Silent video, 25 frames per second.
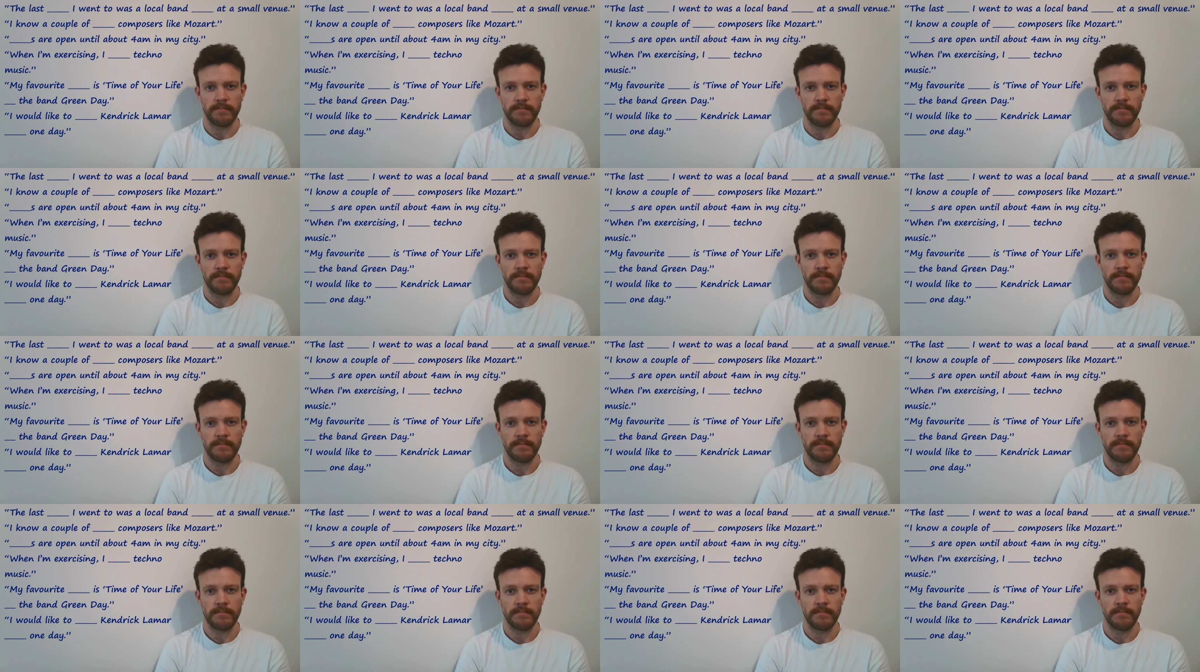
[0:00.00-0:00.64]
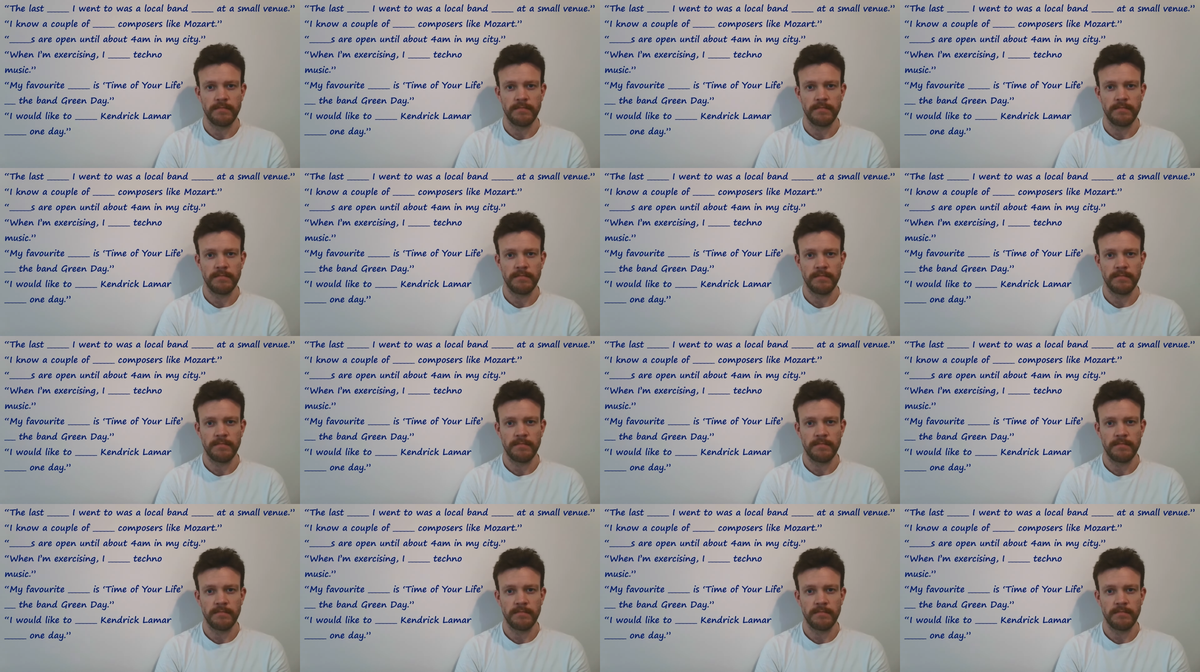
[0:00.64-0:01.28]

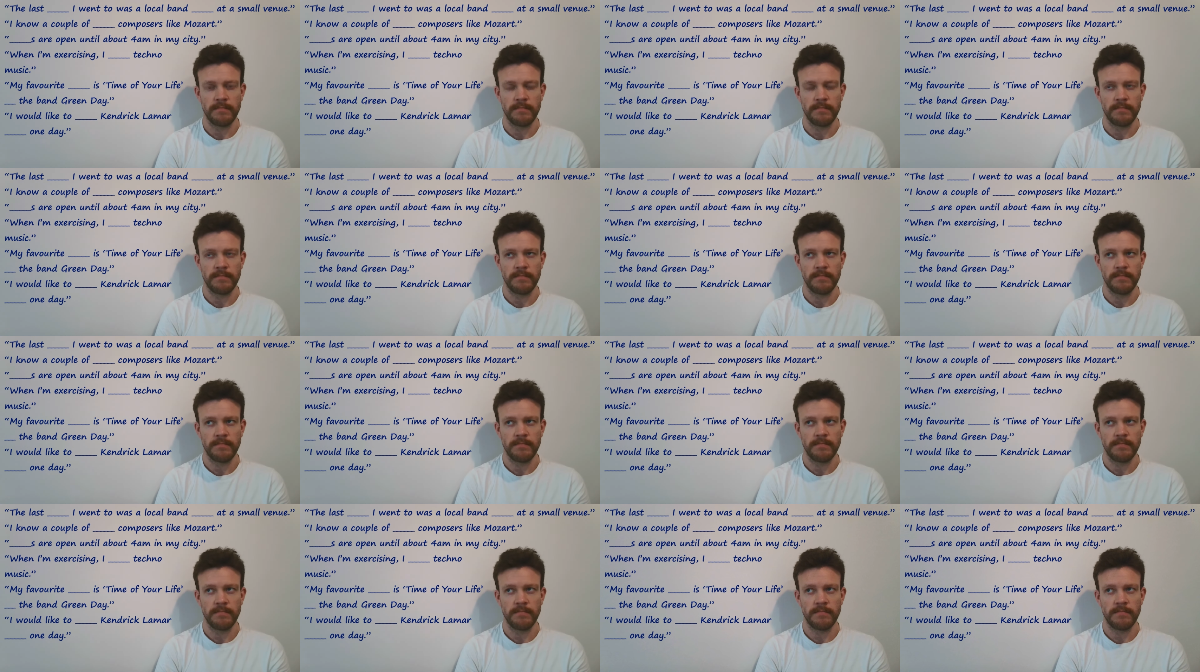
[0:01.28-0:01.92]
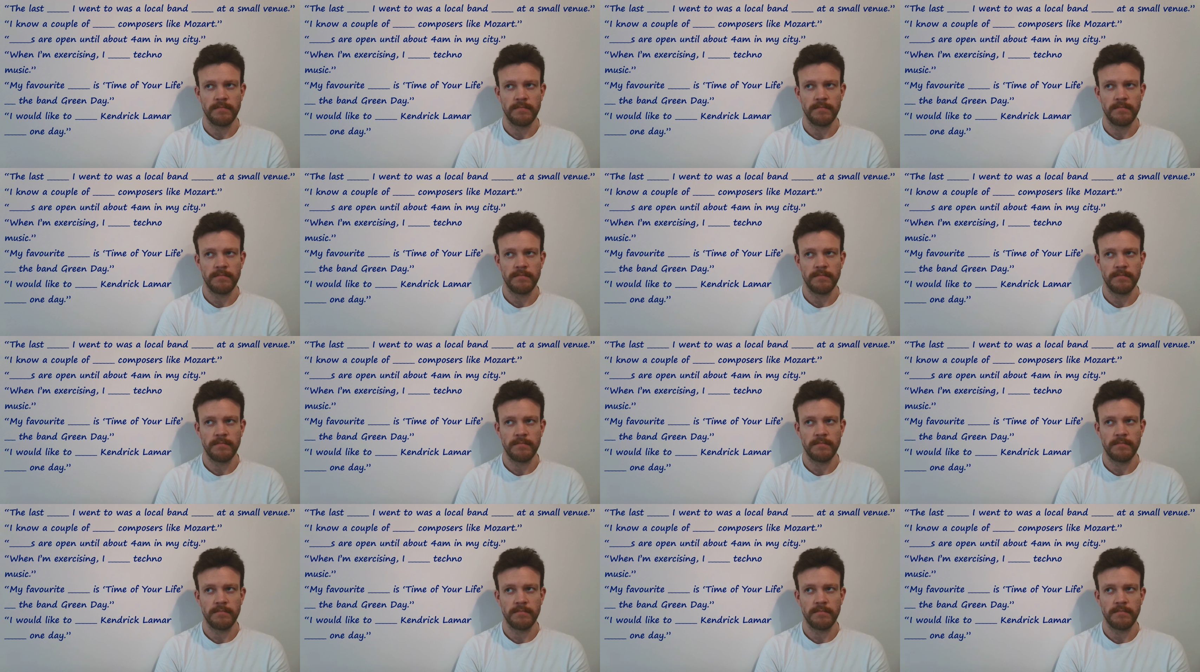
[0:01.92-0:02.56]

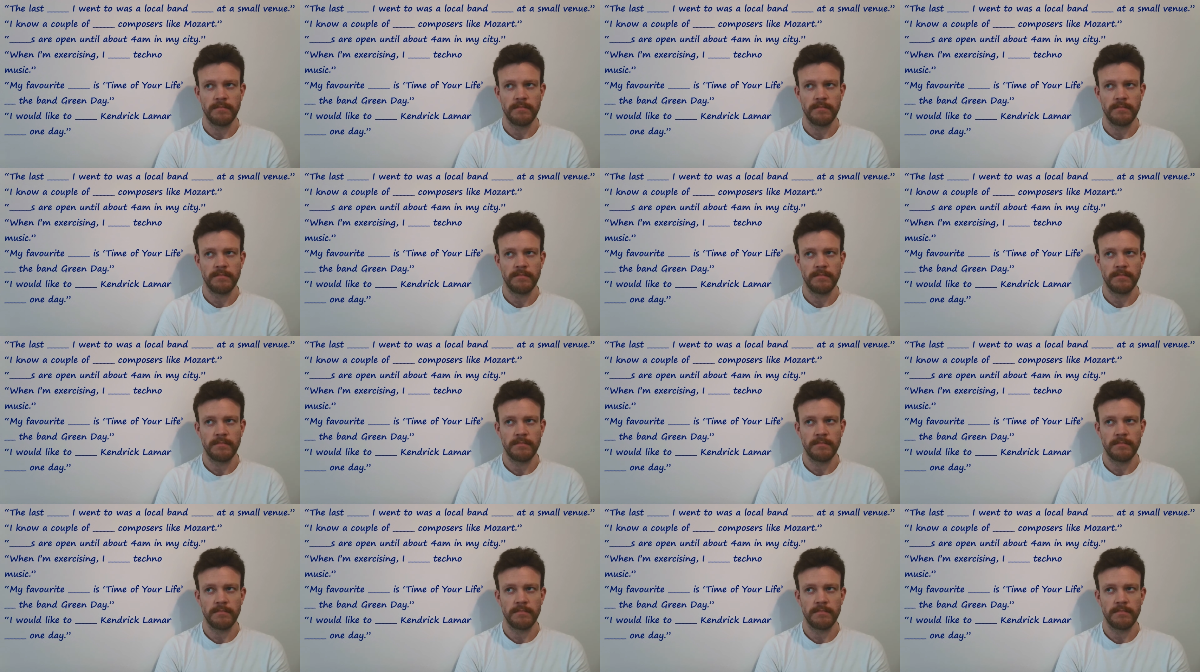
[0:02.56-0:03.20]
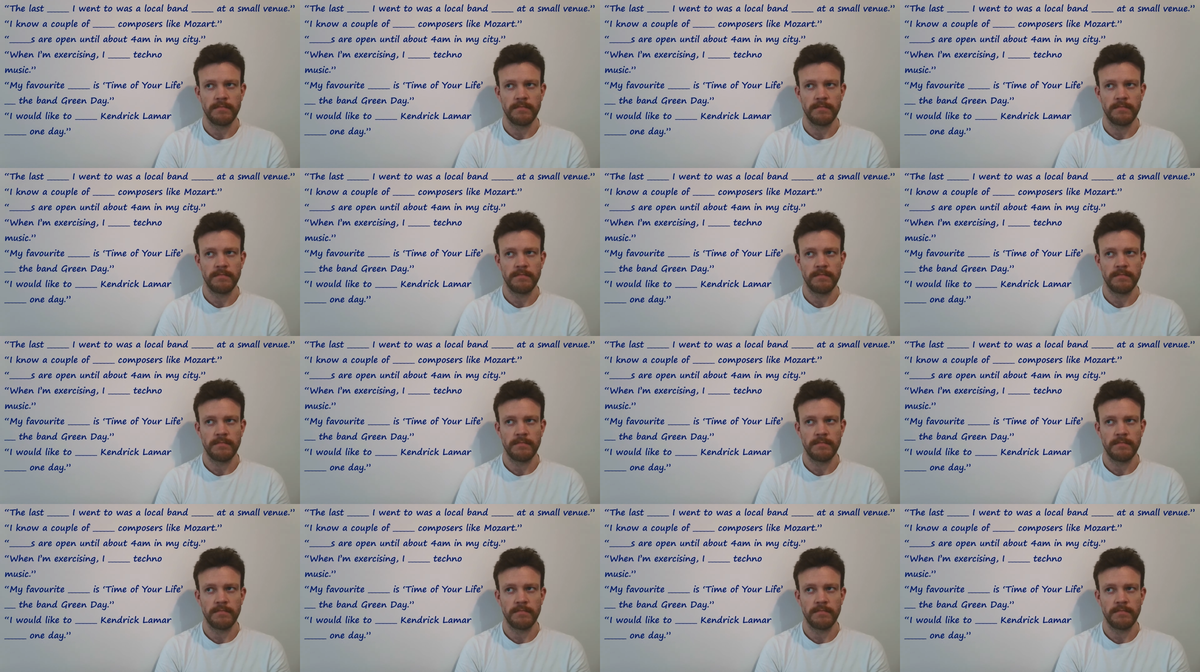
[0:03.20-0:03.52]
(no one is talking)